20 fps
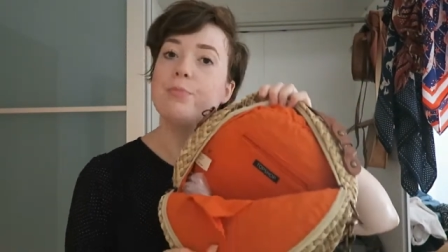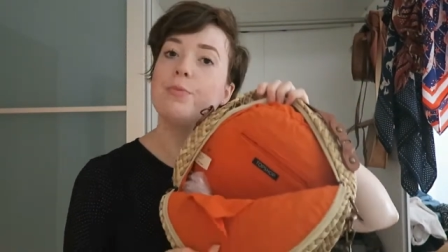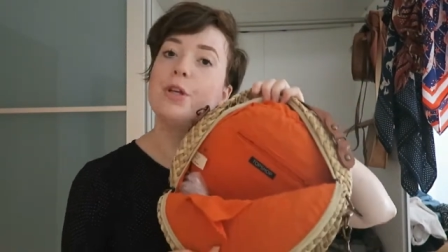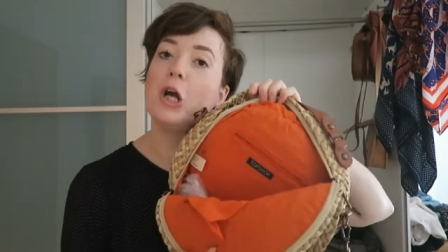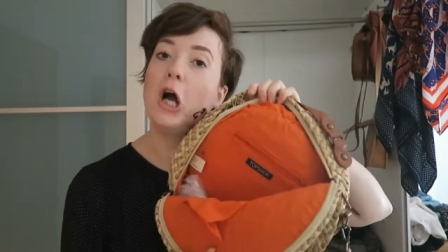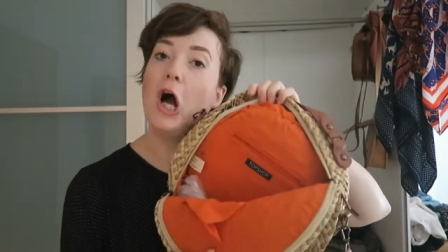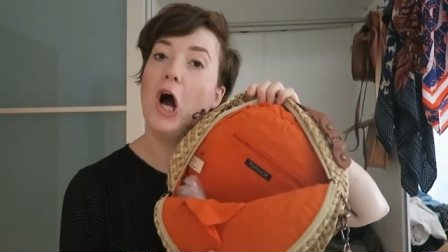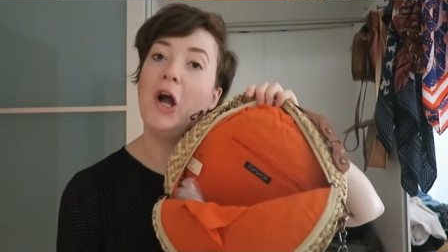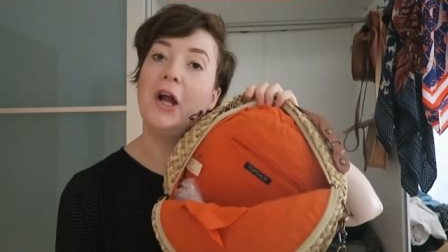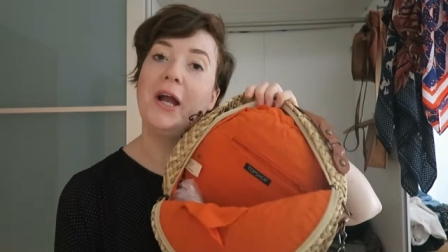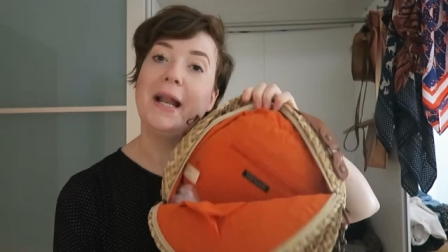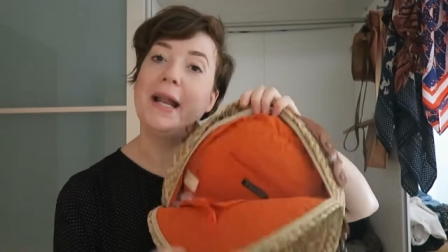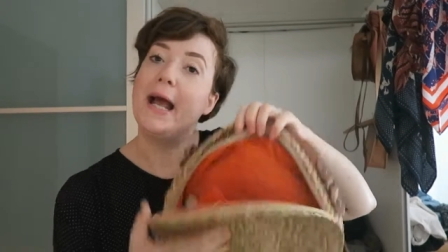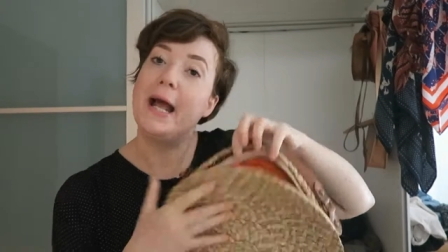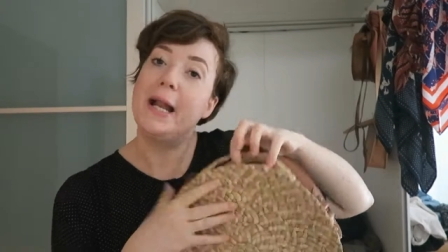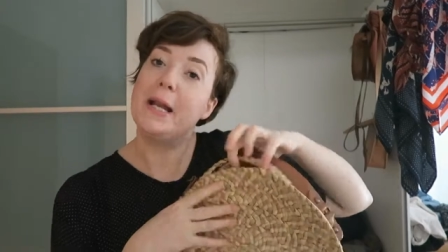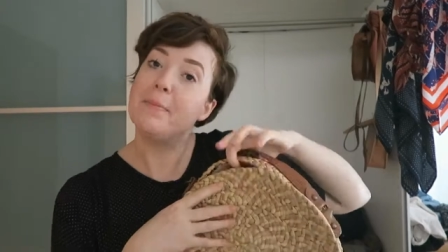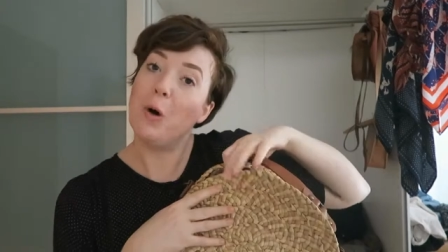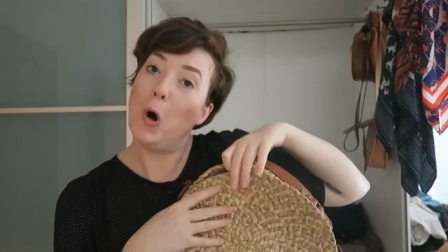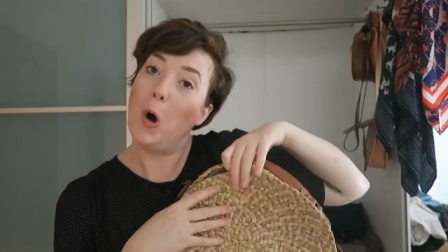You can't get
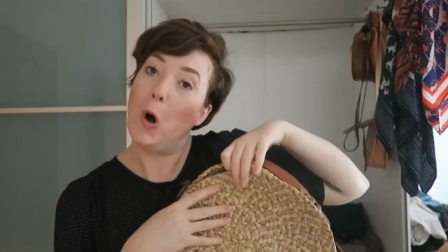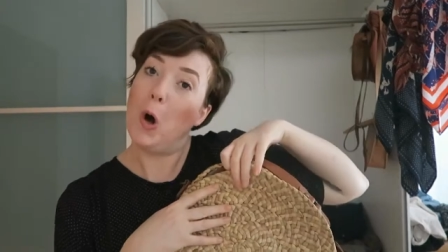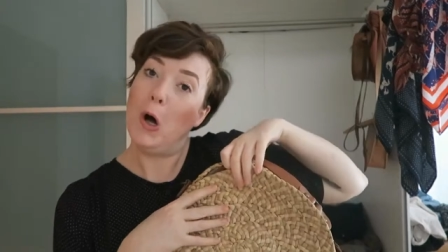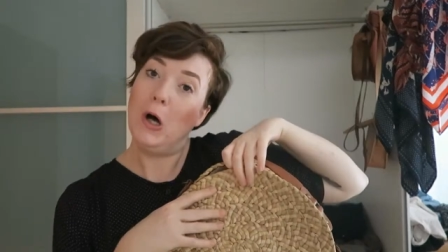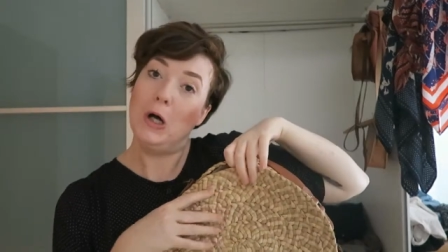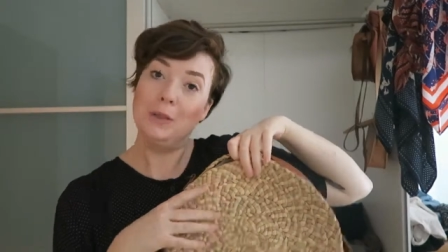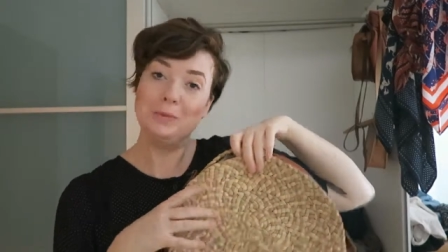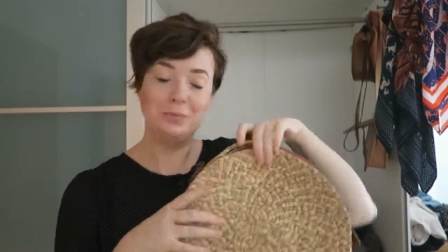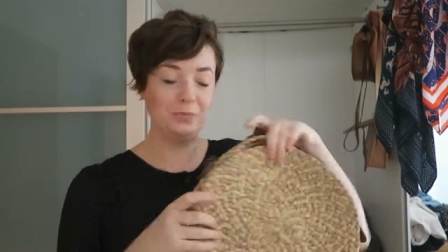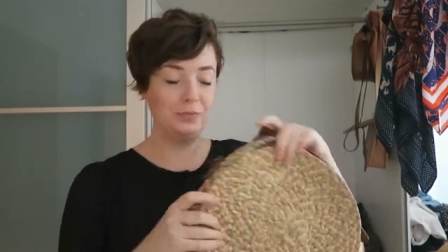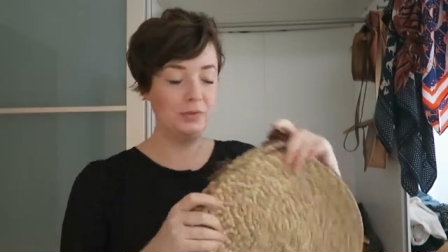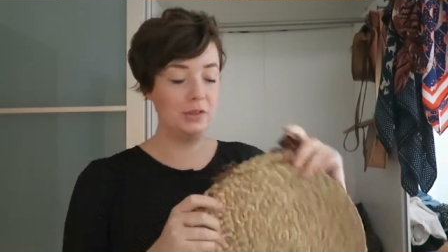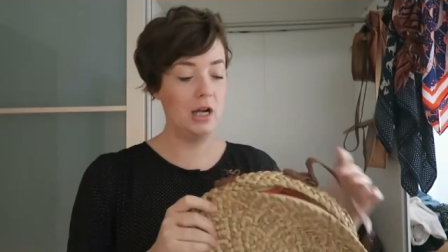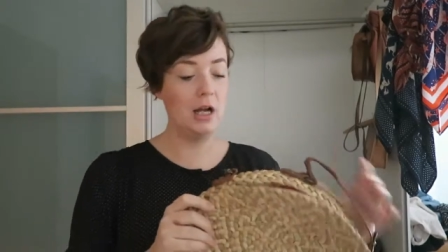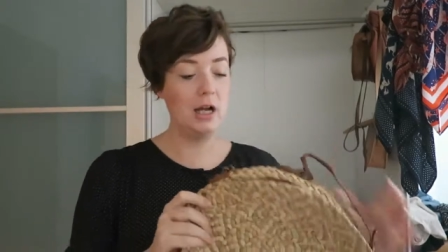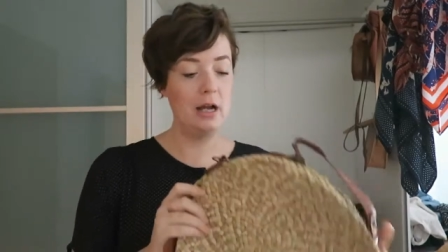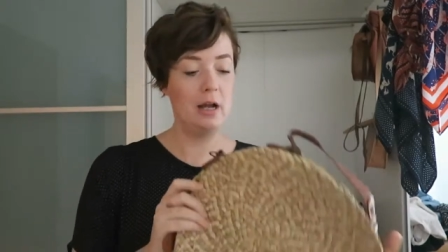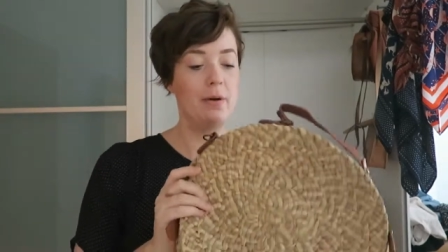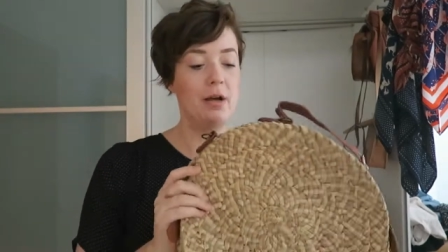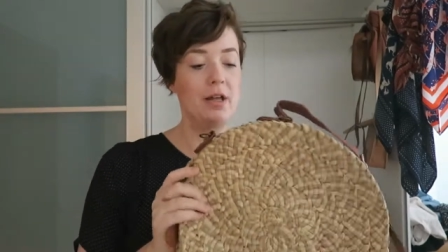it anymore.
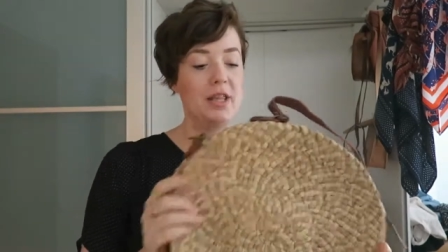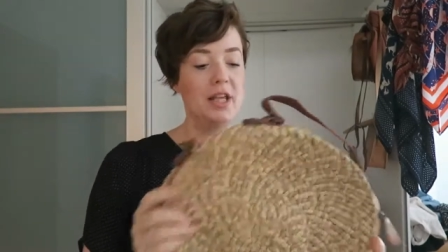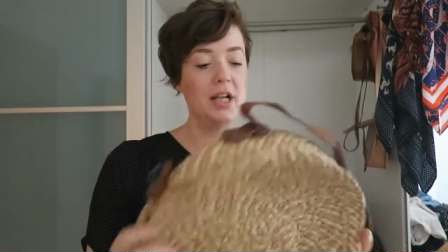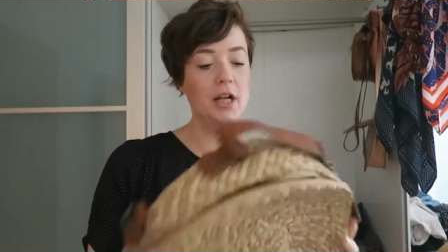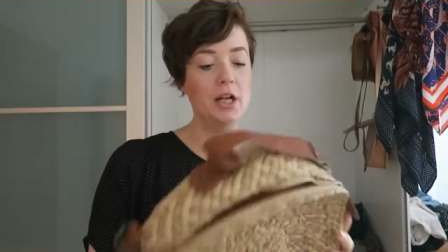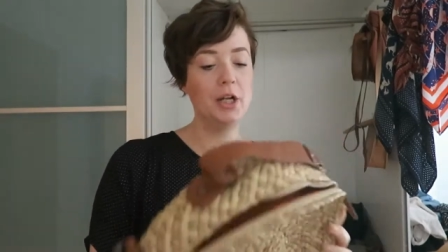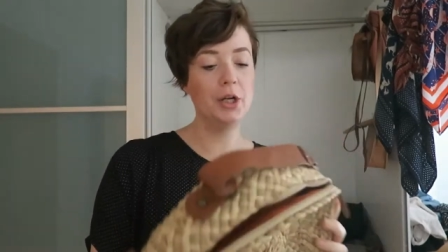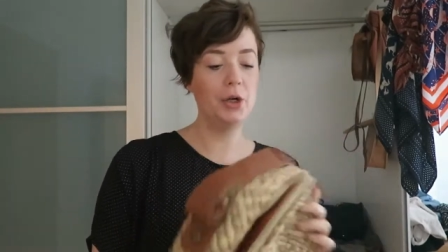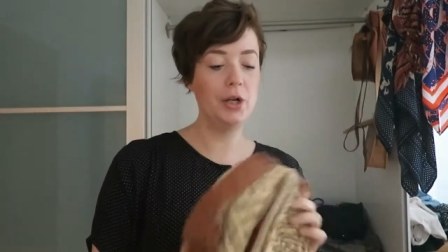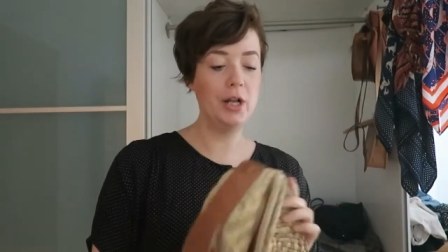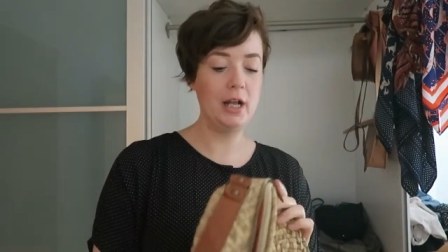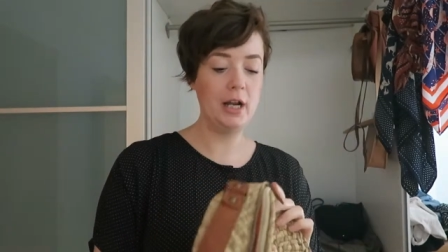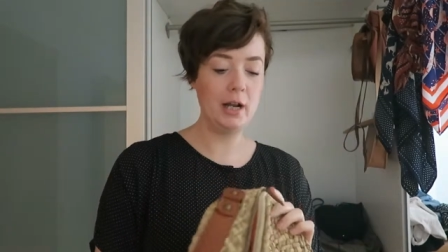I think I got it